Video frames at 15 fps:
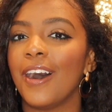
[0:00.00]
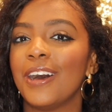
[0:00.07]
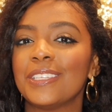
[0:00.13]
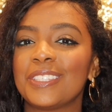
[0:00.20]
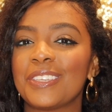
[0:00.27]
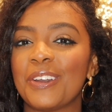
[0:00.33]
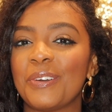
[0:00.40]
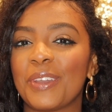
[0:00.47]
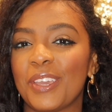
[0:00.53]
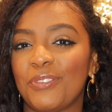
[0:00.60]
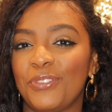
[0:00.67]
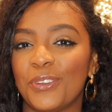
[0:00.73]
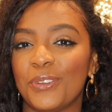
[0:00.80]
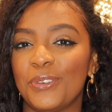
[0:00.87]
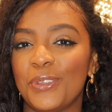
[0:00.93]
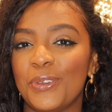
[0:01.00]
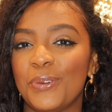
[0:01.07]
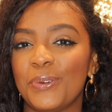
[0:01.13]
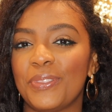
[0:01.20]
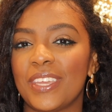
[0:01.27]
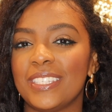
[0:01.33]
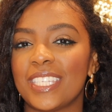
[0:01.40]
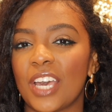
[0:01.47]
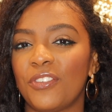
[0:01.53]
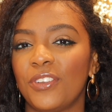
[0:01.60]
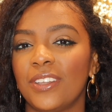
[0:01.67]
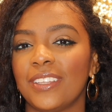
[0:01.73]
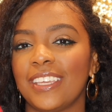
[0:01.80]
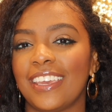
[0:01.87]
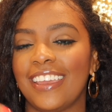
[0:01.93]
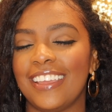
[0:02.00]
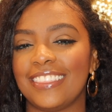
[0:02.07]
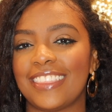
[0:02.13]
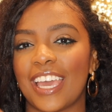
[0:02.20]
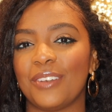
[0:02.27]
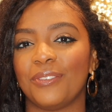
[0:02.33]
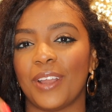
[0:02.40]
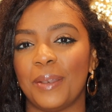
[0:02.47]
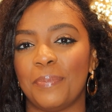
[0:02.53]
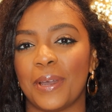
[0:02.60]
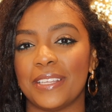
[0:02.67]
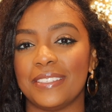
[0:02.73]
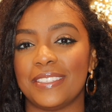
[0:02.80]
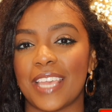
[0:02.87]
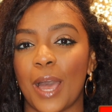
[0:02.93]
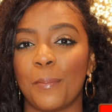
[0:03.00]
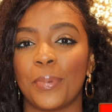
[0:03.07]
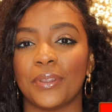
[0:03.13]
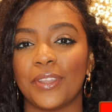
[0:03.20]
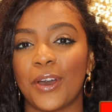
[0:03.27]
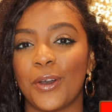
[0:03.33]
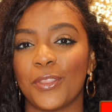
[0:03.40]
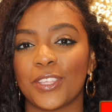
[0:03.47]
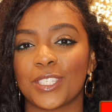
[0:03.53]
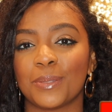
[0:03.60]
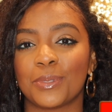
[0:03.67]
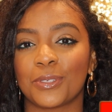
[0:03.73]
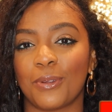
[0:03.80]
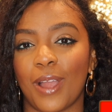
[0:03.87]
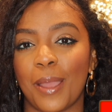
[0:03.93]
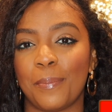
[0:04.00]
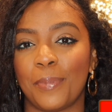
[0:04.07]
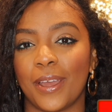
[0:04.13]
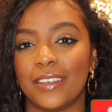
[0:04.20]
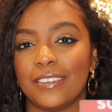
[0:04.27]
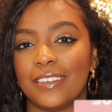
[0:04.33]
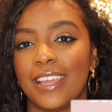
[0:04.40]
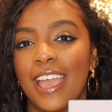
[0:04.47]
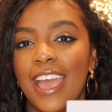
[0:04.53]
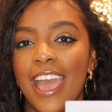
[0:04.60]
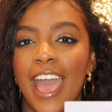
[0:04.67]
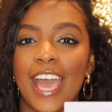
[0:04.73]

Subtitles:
Also, if you're new, then definitely hit that red button down below, the subscribe button,